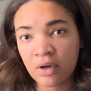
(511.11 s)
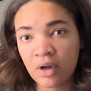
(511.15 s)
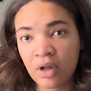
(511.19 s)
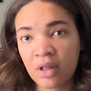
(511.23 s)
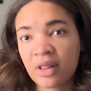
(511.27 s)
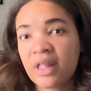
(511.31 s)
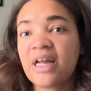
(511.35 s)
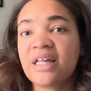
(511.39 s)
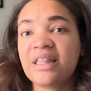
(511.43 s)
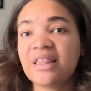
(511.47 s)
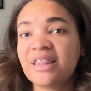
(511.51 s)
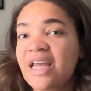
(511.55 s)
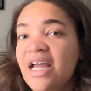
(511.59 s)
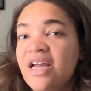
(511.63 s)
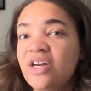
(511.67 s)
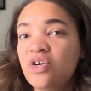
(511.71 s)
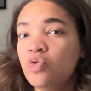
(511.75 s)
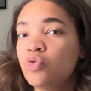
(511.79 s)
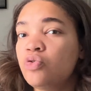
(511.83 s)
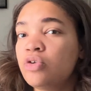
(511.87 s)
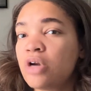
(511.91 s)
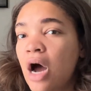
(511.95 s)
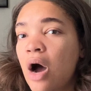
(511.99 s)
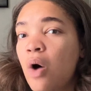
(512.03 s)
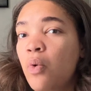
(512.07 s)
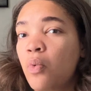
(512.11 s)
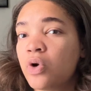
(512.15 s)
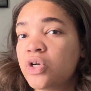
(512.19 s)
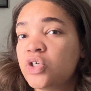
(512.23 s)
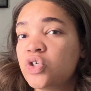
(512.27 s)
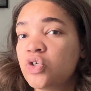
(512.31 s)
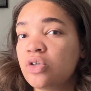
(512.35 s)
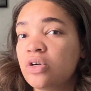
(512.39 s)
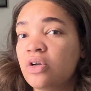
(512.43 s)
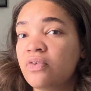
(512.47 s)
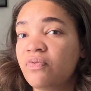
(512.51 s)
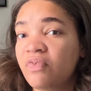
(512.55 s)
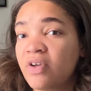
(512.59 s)
Like, they do not want
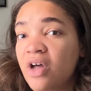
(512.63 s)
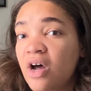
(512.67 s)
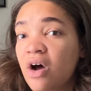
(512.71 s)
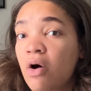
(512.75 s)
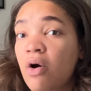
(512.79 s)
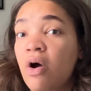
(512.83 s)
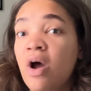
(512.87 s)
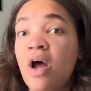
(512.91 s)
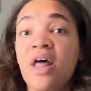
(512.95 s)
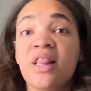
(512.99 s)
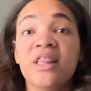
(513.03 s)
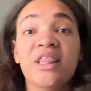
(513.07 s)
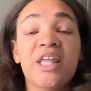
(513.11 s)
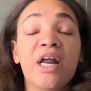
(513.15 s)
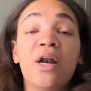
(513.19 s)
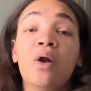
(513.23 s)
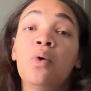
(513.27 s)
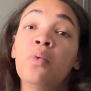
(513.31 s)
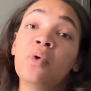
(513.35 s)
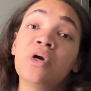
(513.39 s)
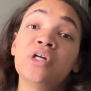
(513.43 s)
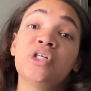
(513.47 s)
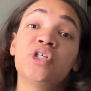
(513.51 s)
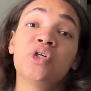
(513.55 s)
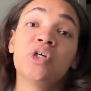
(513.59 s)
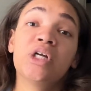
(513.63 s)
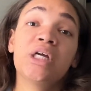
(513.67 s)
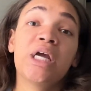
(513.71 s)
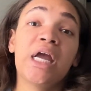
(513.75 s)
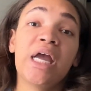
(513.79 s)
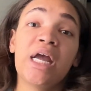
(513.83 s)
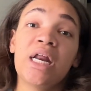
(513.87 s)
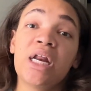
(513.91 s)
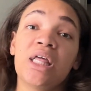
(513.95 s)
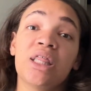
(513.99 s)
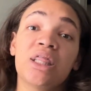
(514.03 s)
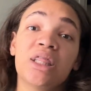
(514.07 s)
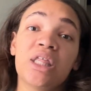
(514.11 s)
you to fail. They don't want you to get
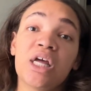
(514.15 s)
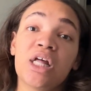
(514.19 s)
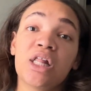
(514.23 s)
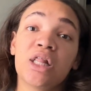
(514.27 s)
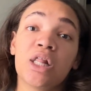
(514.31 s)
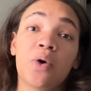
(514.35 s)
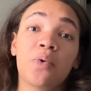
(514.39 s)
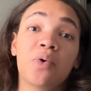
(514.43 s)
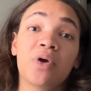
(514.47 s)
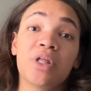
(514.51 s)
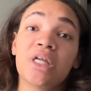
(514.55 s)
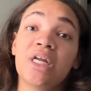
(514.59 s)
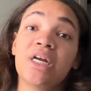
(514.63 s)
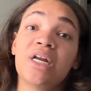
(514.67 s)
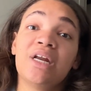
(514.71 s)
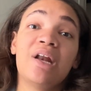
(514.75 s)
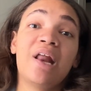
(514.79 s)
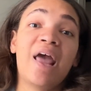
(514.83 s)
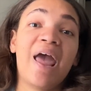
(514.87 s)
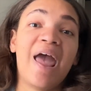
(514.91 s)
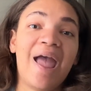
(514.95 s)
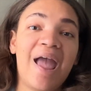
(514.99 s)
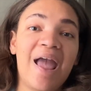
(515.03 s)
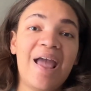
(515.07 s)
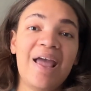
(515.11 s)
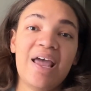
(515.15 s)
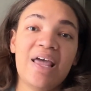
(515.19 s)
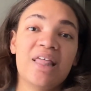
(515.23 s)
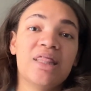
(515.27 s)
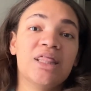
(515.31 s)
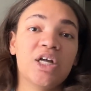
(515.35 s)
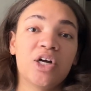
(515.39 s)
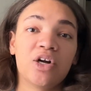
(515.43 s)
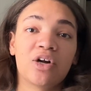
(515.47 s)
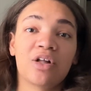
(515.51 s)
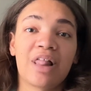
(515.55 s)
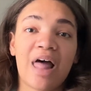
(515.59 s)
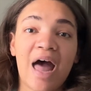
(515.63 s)
anything lower than an A in
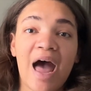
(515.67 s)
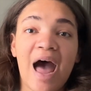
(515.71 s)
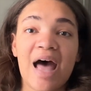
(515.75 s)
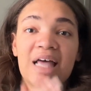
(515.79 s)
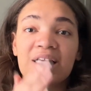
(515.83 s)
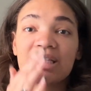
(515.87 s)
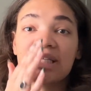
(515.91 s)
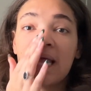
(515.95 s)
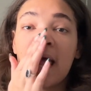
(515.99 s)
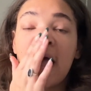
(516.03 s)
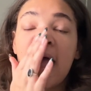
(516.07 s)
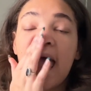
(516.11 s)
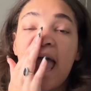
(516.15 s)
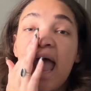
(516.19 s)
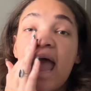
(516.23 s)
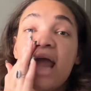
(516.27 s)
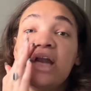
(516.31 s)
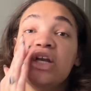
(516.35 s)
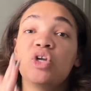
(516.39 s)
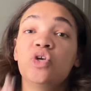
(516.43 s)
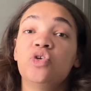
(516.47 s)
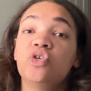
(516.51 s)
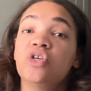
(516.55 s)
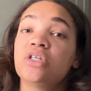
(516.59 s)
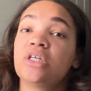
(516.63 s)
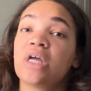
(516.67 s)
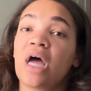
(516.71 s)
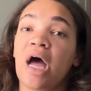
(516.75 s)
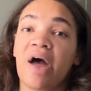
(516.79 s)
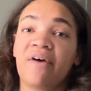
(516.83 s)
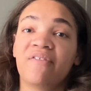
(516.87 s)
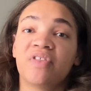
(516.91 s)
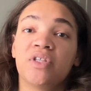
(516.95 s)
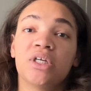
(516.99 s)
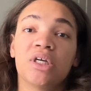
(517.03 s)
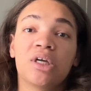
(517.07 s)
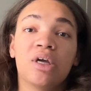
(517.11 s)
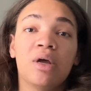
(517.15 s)
their class, and you just have
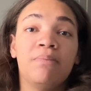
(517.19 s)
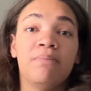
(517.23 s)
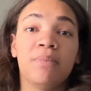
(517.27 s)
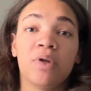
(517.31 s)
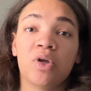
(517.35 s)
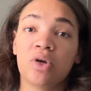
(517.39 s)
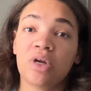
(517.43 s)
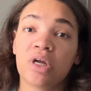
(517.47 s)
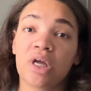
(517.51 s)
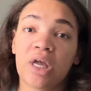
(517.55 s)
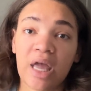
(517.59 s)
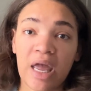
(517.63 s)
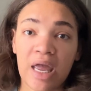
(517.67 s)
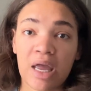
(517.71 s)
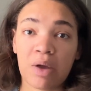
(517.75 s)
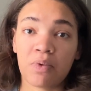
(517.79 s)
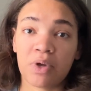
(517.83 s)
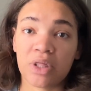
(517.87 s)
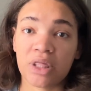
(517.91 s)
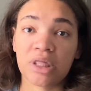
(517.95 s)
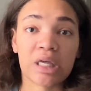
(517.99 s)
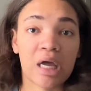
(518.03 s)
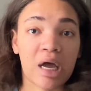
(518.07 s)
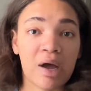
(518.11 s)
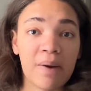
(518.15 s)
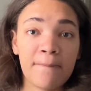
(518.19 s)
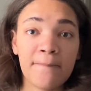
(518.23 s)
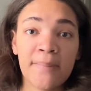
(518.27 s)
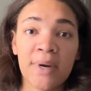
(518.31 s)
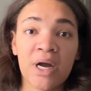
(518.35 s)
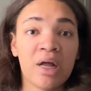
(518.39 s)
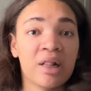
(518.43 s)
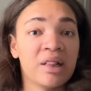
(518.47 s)
to communicate with them.